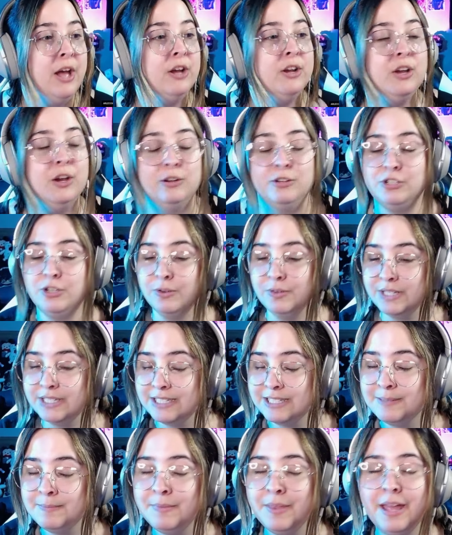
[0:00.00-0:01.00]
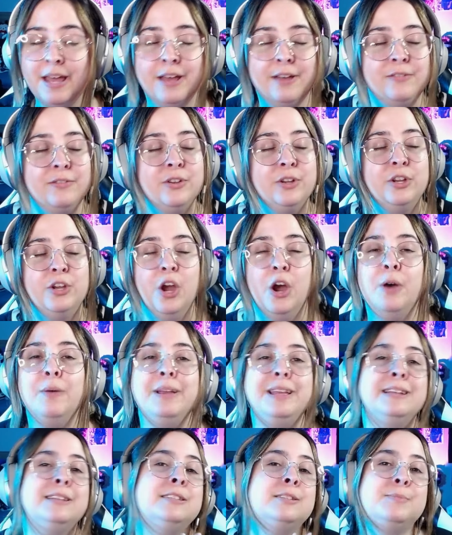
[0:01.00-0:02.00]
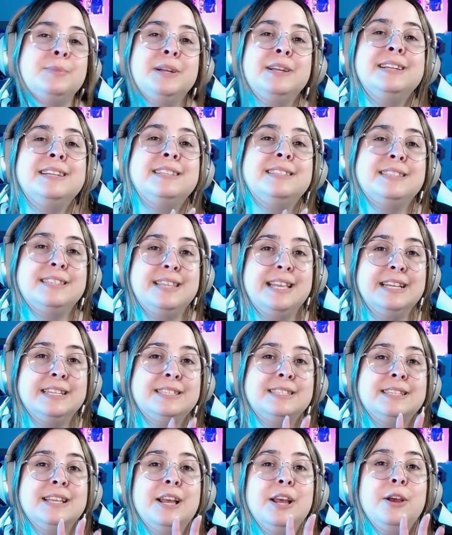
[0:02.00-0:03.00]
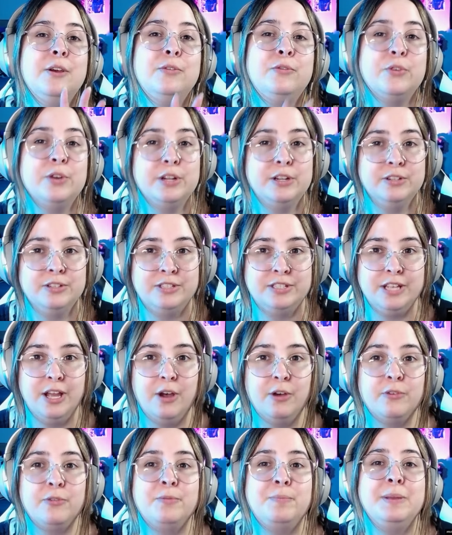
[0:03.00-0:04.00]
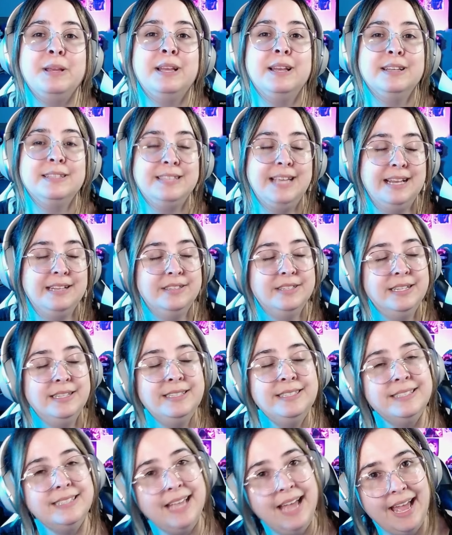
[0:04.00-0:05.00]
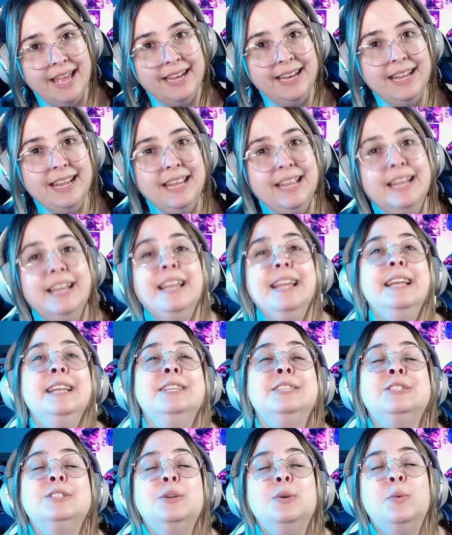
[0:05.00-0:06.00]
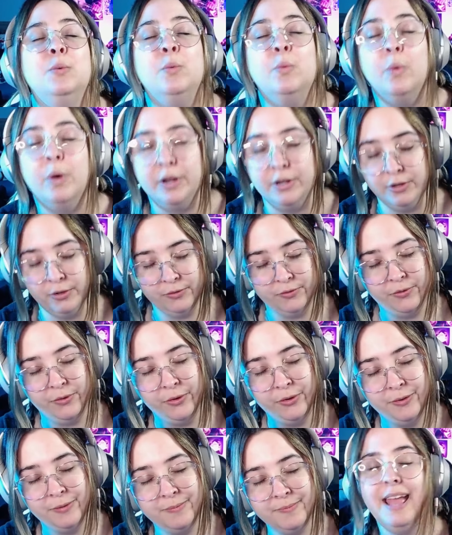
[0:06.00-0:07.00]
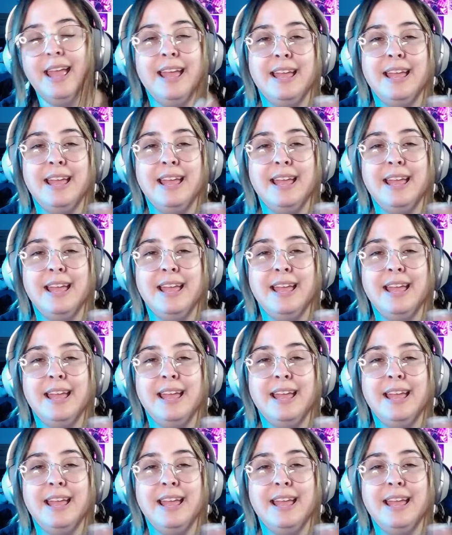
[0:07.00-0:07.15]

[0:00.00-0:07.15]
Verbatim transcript: Go show this some love. Go experience this for yourself, because as I said, it is wonderful.